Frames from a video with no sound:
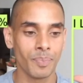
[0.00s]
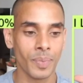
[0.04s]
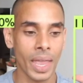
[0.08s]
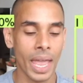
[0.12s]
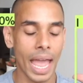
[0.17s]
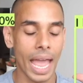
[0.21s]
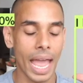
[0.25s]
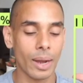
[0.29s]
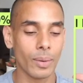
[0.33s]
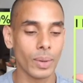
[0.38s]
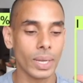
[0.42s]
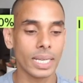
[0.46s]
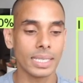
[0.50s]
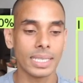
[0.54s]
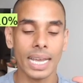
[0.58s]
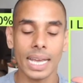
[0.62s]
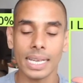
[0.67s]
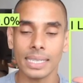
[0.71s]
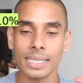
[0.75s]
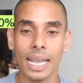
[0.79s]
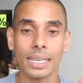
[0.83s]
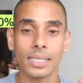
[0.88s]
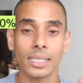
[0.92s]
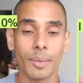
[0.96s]
and we could test
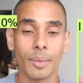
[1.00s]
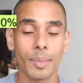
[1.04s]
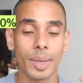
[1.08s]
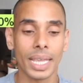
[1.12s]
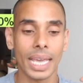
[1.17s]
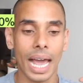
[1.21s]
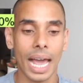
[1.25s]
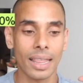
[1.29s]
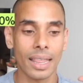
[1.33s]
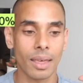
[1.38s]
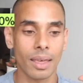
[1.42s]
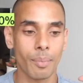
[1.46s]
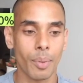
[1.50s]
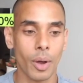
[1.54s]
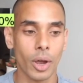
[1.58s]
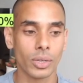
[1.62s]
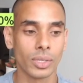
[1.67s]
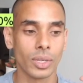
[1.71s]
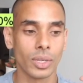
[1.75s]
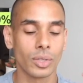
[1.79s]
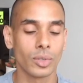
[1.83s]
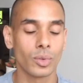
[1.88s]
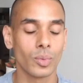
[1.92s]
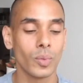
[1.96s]
out some of the other
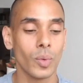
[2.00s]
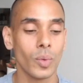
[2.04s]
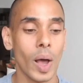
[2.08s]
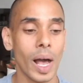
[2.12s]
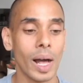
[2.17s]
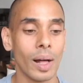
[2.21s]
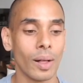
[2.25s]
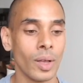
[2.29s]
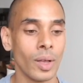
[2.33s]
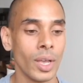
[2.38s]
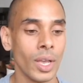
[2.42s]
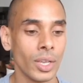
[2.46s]
poses as well.